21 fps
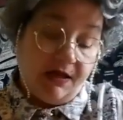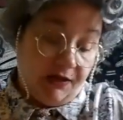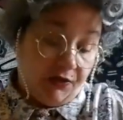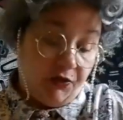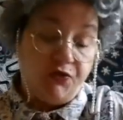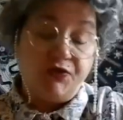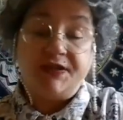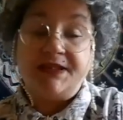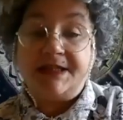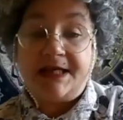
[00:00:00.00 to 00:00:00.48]
a
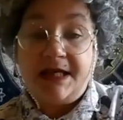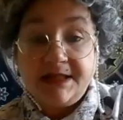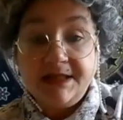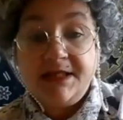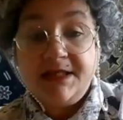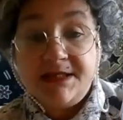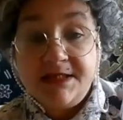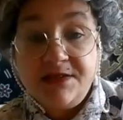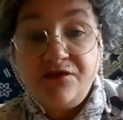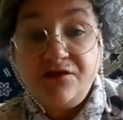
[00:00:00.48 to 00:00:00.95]
good
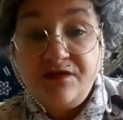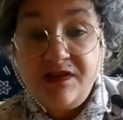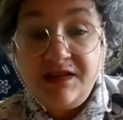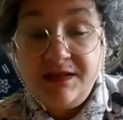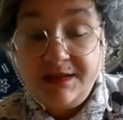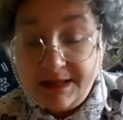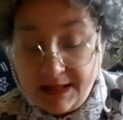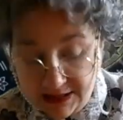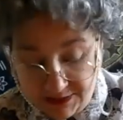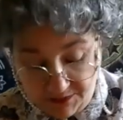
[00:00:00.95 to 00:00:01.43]
citizen,
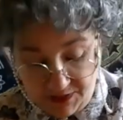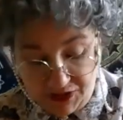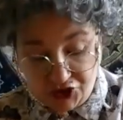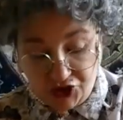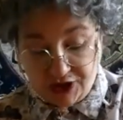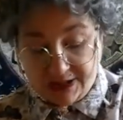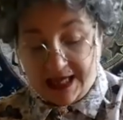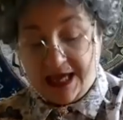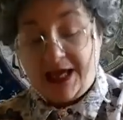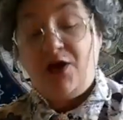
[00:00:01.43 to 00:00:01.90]
really. That's me
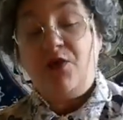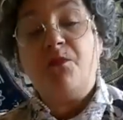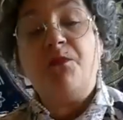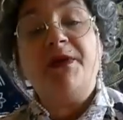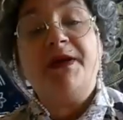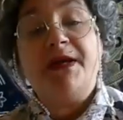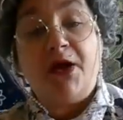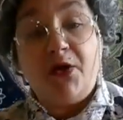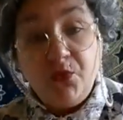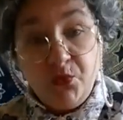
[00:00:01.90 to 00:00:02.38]
just
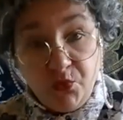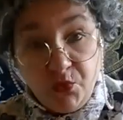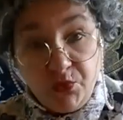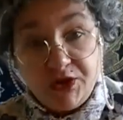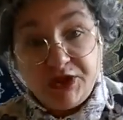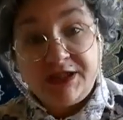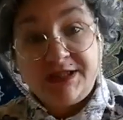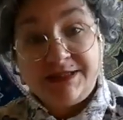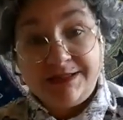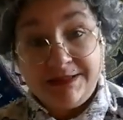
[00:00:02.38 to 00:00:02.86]
helping
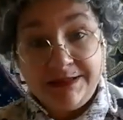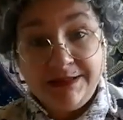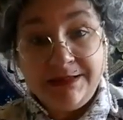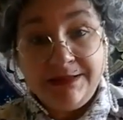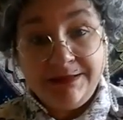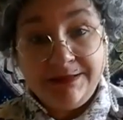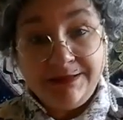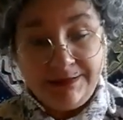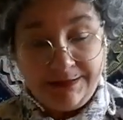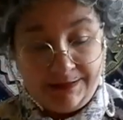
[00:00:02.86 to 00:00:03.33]
out.
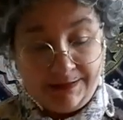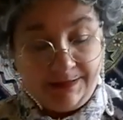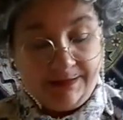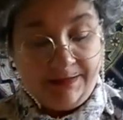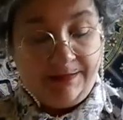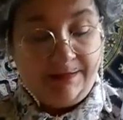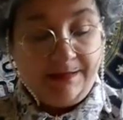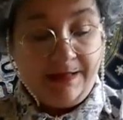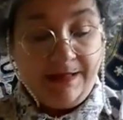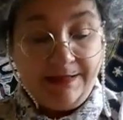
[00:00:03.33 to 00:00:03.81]

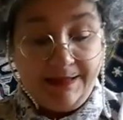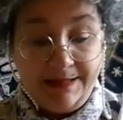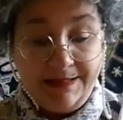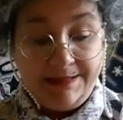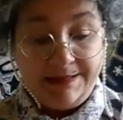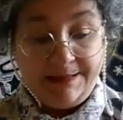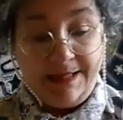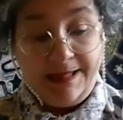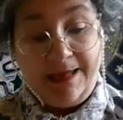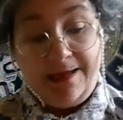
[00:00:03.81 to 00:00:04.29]
I
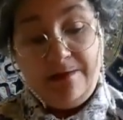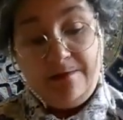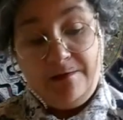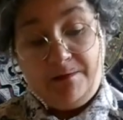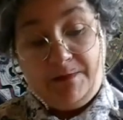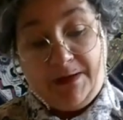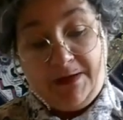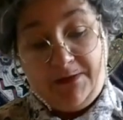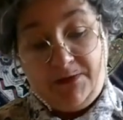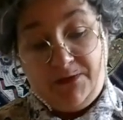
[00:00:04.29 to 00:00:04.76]
like to
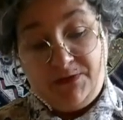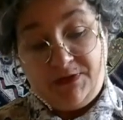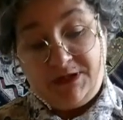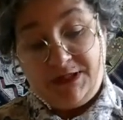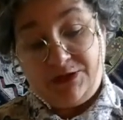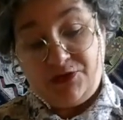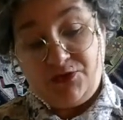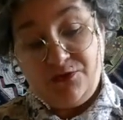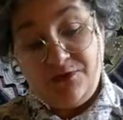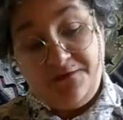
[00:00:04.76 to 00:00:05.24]
help out.
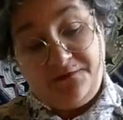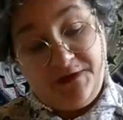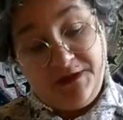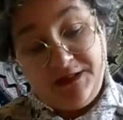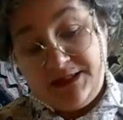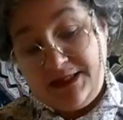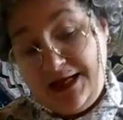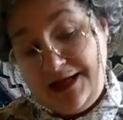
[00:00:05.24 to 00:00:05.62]
So if there's